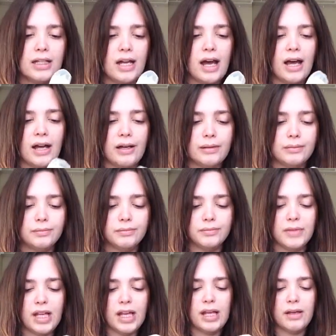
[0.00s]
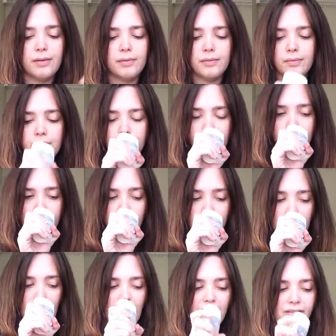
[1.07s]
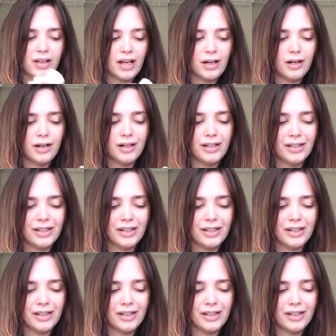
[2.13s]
I've got,